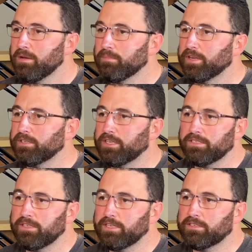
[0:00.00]
But it
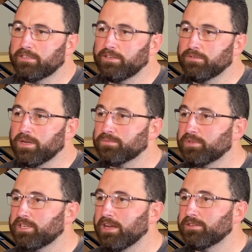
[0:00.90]
comes
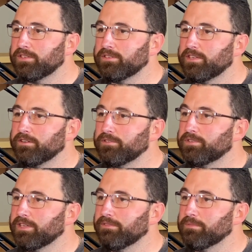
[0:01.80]
with challenges. They're
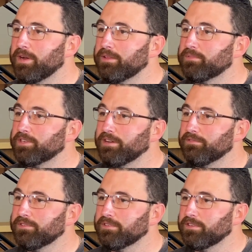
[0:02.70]
used to living by themselves.